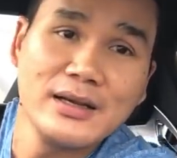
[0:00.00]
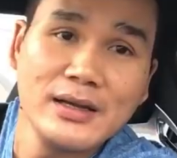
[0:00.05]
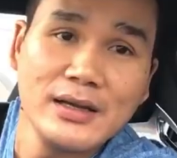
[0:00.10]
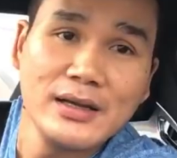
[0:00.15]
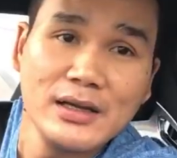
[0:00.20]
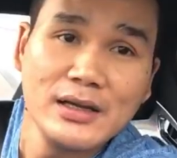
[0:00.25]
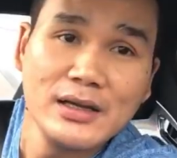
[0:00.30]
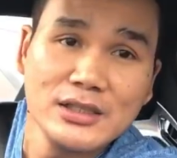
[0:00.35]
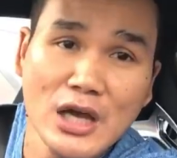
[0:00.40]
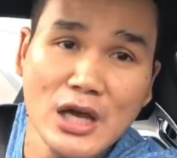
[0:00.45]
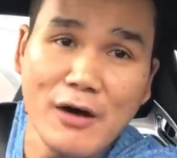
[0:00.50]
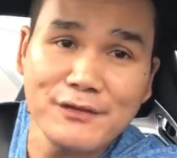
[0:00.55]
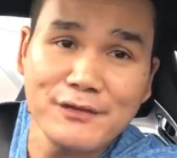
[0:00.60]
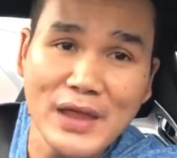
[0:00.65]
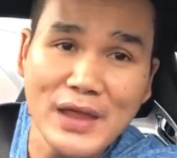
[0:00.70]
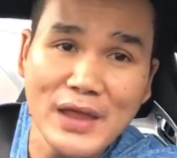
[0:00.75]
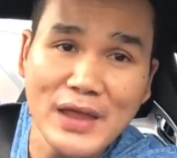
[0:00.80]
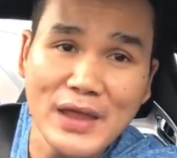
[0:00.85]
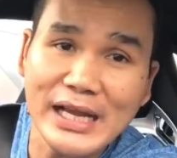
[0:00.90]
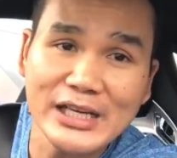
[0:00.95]
So
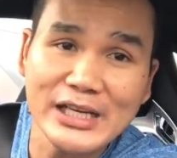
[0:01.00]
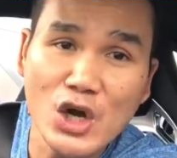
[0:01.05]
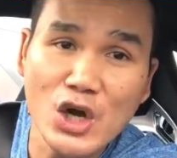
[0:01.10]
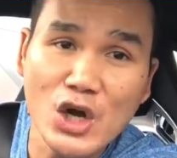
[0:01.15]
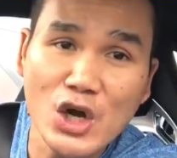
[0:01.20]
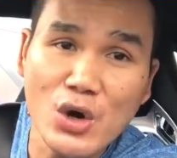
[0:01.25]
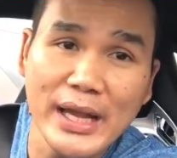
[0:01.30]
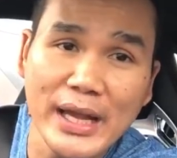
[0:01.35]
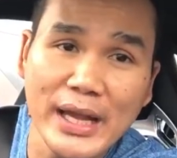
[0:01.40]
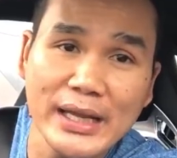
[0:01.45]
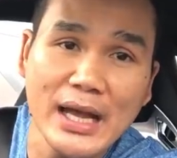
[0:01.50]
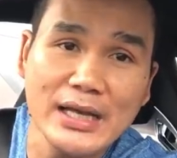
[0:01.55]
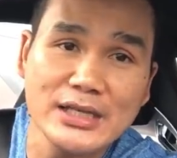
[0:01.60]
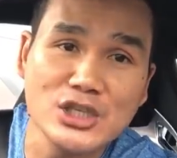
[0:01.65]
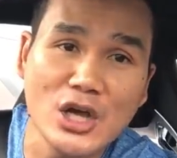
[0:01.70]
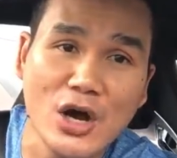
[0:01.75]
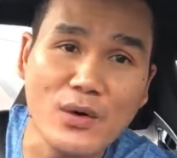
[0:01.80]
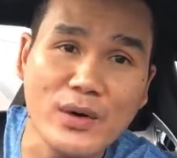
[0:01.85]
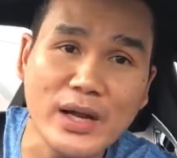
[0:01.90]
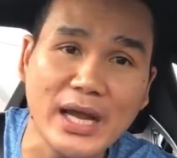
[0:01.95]
if they can do it,
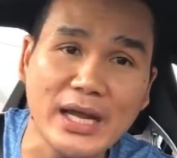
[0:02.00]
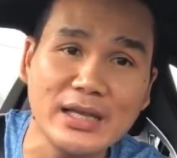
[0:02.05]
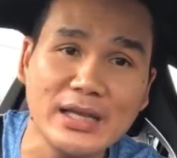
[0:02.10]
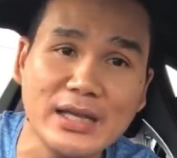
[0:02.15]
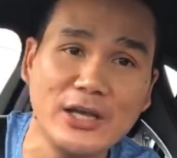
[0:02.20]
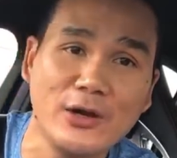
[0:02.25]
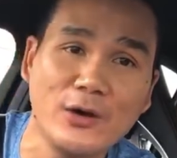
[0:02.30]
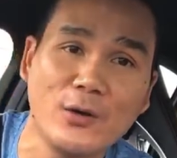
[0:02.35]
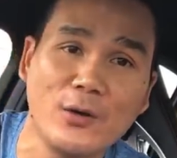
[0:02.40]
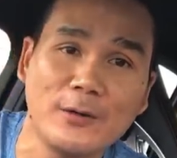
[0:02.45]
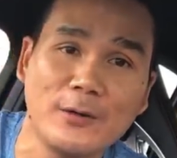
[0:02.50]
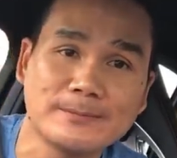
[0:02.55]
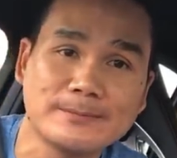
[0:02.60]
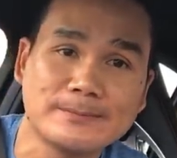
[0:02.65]
so can you.